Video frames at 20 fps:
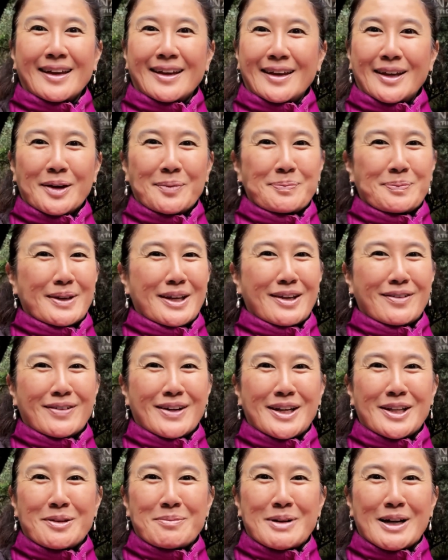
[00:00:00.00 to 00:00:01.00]
Yep,
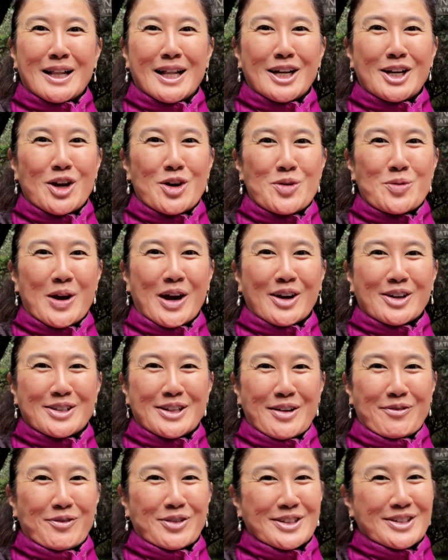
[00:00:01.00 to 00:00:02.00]
even in the middle of nowhere,
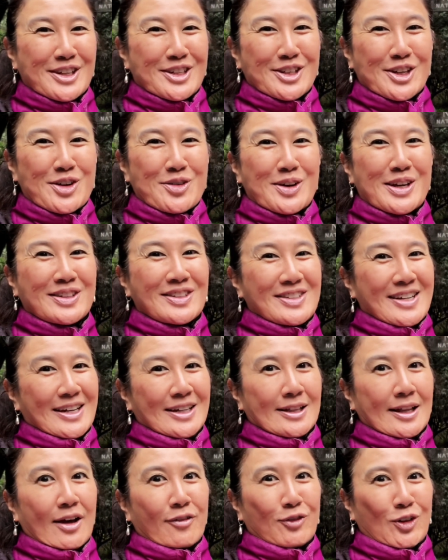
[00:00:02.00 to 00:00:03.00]
San Francisco is
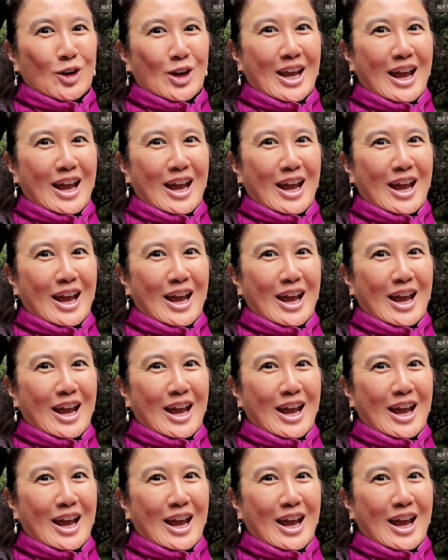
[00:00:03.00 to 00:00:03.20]
still a foodie